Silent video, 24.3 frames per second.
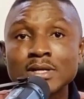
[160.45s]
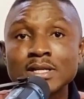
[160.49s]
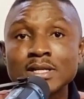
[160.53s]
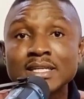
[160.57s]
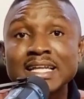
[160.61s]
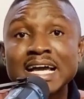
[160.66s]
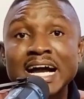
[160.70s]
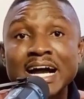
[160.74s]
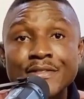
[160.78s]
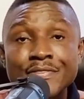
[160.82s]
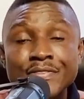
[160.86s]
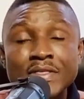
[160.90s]

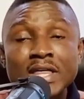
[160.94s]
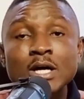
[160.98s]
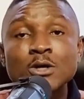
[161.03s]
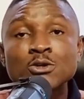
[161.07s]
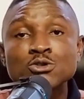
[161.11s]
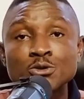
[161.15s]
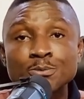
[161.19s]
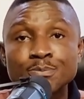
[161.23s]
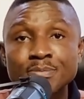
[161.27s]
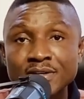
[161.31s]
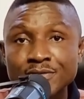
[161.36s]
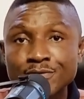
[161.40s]
They are there
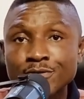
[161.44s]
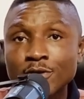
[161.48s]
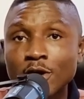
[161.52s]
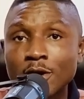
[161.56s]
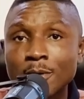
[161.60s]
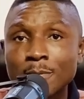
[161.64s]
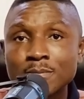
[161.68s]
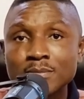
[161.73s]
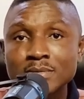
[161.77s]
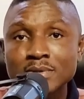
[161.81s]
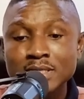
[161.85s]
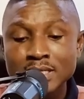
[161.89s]
to
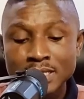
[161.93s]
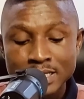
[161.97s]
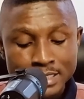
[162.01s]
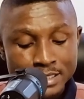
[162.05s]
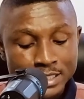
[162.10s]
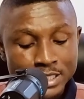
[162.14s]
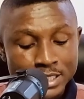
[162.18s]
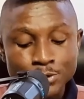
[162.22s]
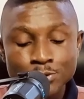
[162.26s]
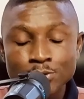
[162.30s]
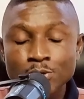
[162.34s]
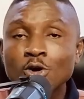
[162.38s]
perform.
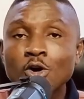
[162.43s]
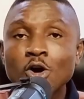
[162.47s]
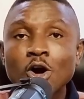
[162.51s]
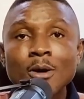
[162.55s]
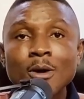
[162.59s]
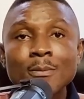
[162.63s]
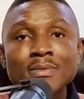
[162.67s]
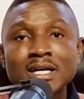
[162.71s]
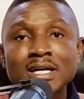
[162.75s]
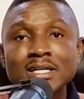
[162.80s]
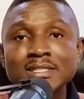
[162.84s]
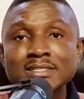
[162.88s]
They don't go
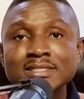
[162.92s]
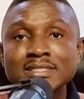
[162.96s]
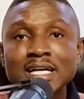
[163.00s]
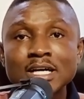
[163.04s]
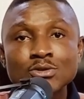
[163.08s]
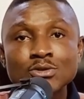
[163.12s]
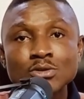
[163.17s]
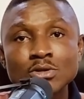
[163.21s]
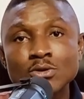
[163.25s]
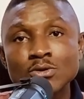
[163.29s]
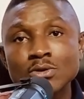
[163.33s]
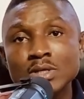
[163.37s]
up there and
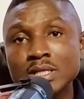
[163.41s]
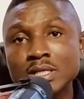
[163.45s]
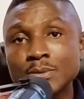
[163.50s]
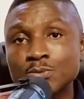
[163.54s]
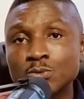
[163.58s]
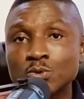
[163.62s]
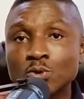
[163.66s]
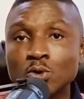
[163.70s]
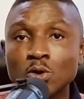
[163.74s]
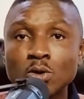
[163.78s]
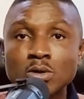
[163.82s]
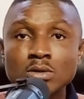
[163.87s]
start doing lip
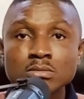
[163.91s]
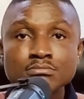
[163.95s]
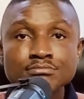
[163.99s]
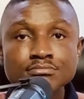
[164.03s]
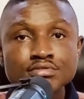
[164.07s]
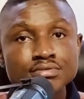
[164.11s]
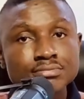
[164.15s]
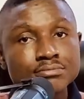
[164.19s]
roll.